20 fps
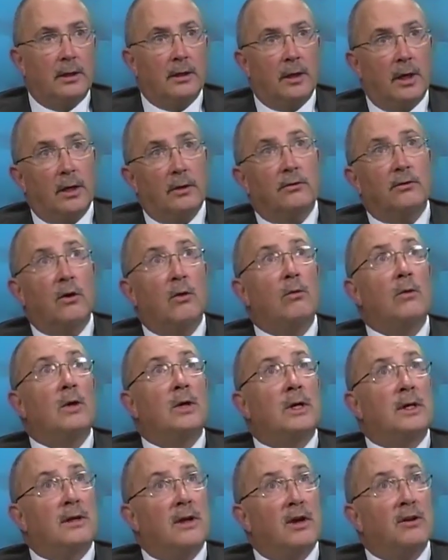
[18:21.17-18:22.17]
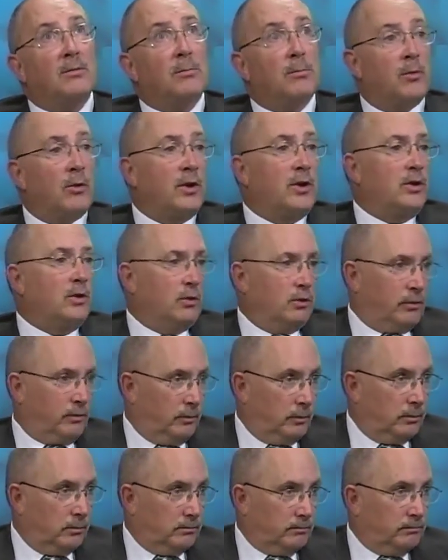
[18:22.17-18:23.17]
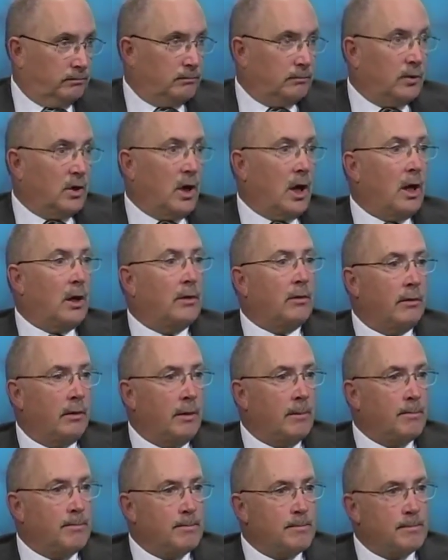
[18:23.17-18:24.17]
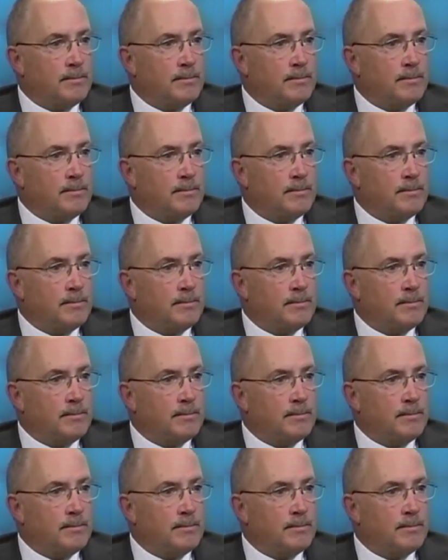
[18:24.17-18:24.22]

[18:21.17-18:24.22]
Uh, so that's pretty useful. But that